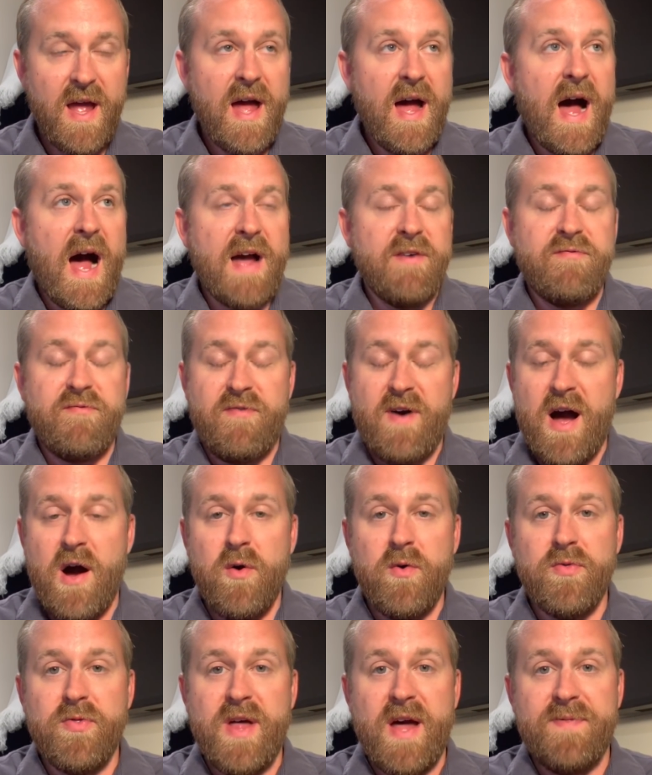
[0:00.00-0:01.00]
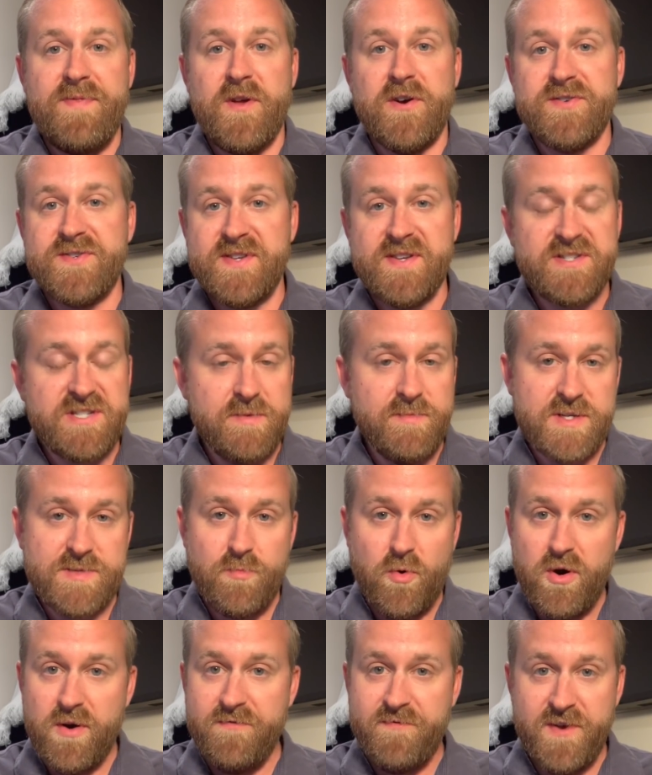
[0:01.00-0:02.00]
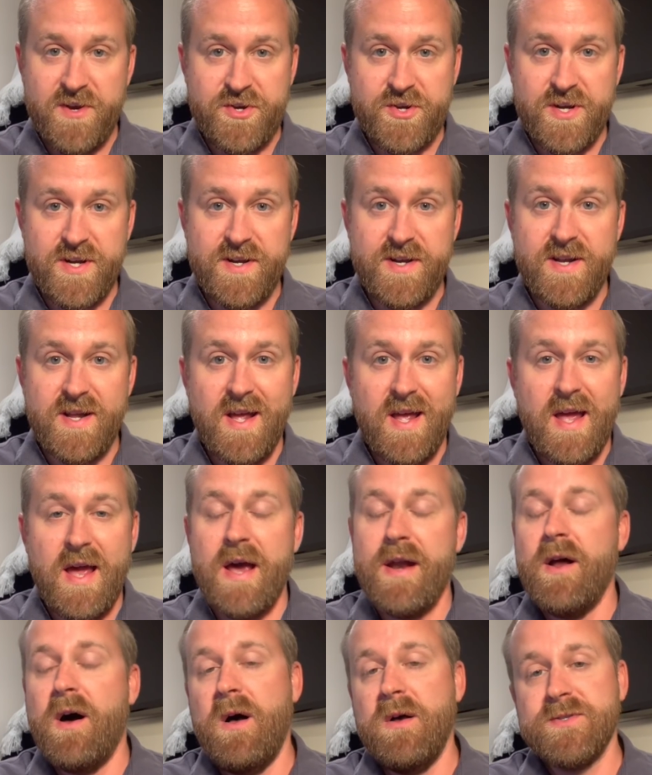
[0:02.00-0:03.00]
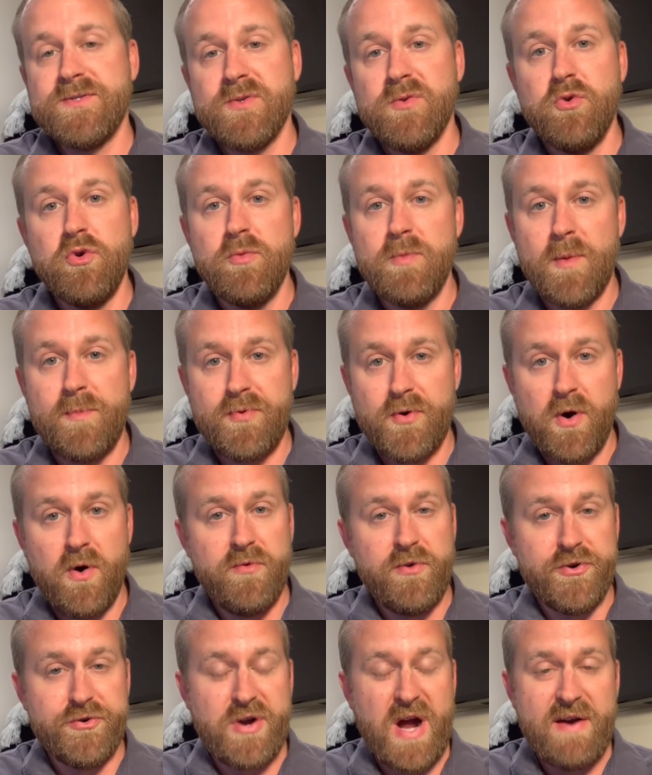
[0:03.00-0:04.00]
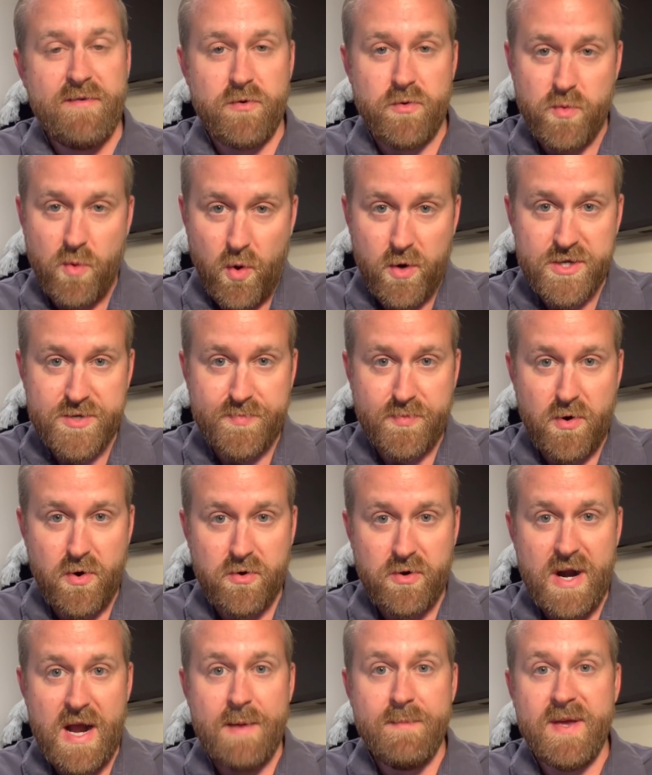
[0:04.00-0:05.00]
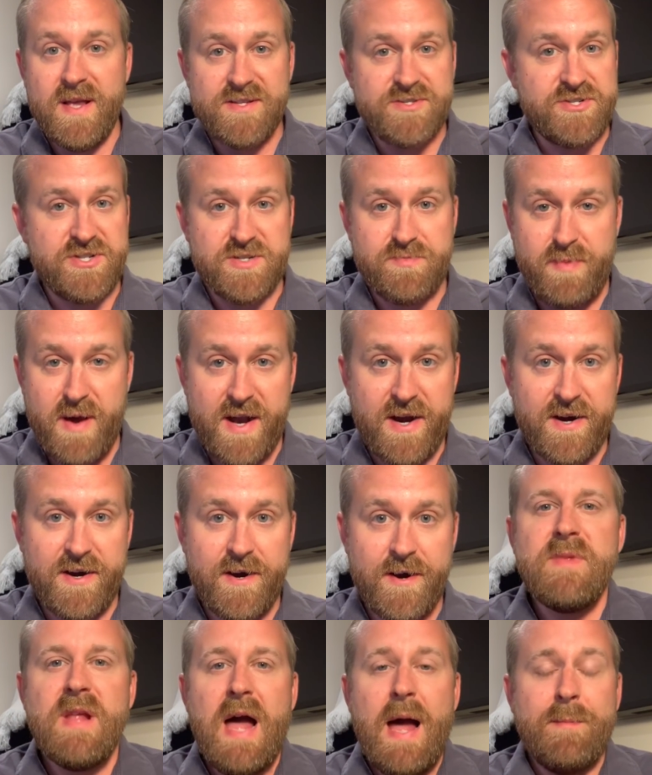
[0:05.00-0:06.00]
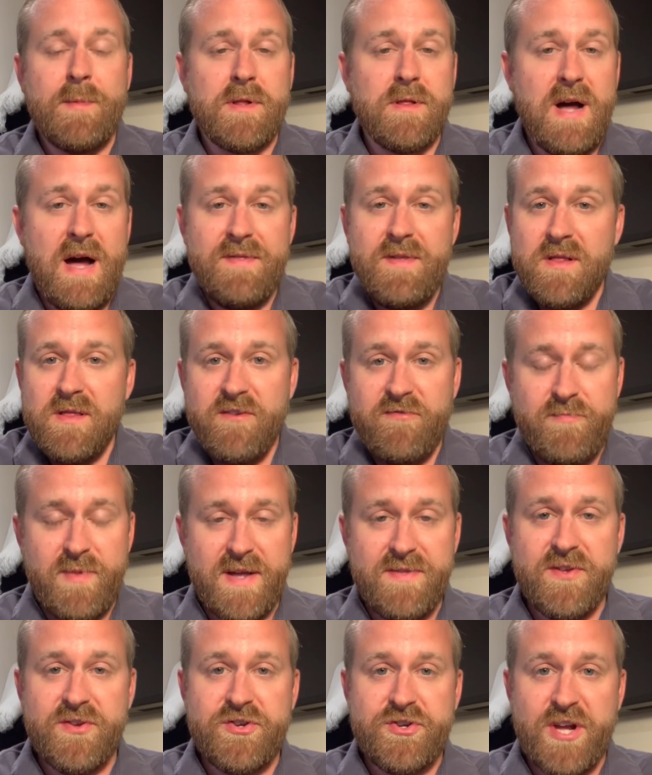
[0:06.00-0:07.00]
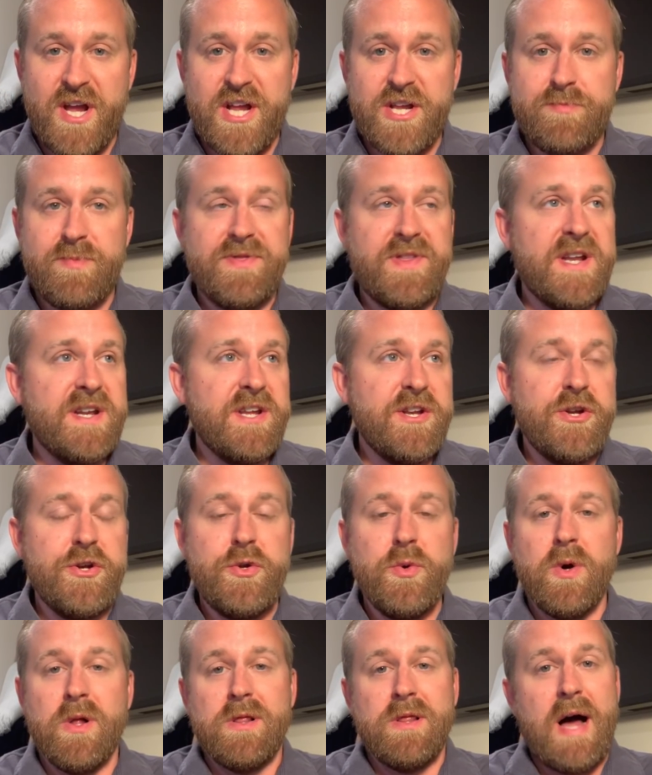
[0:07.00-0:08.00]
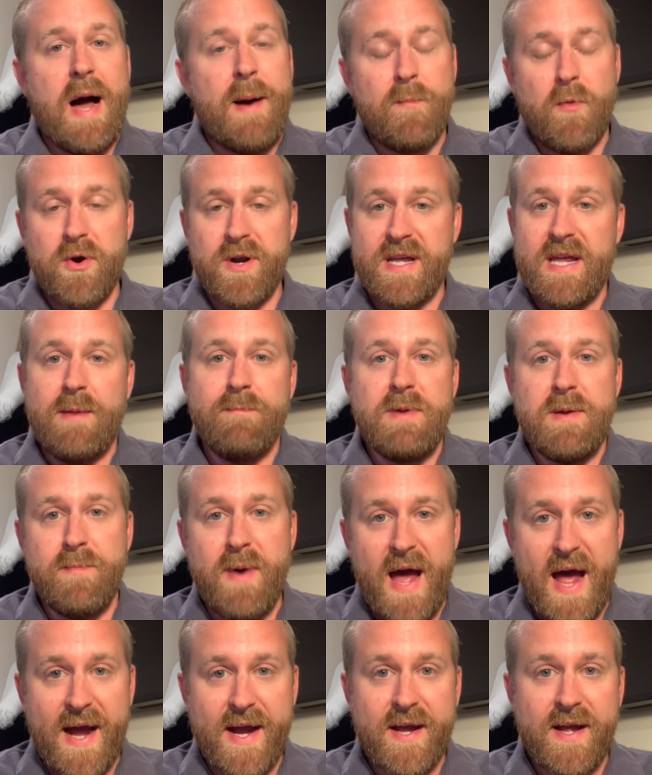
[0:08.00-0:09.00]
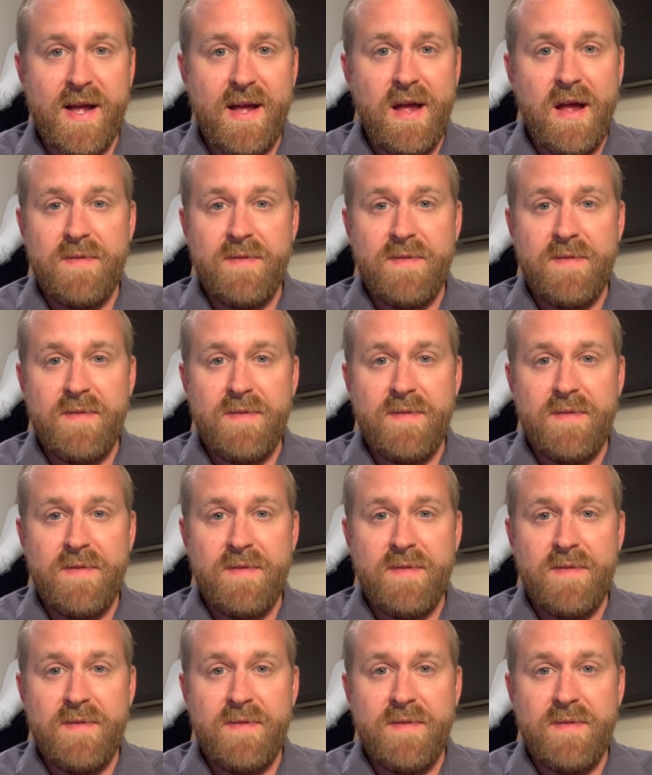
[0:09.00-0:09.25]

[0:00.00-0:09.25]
I've found that their system is more efficient, and also Uber Pro, their driver rewards program, is just better. I'm glad that Lyft made this change, but they need to do a lot more to get me back.